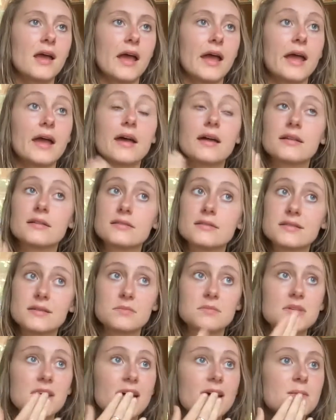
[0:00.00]
And
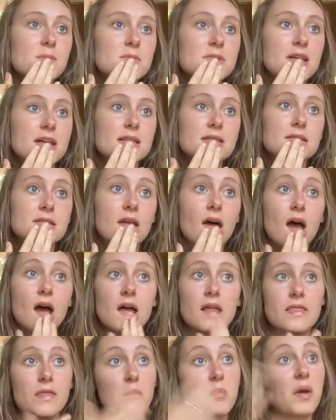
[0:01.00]
sometimes that's
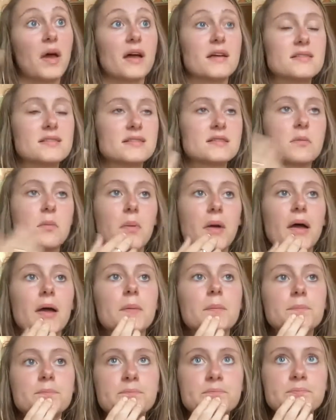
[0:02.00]
not the best, but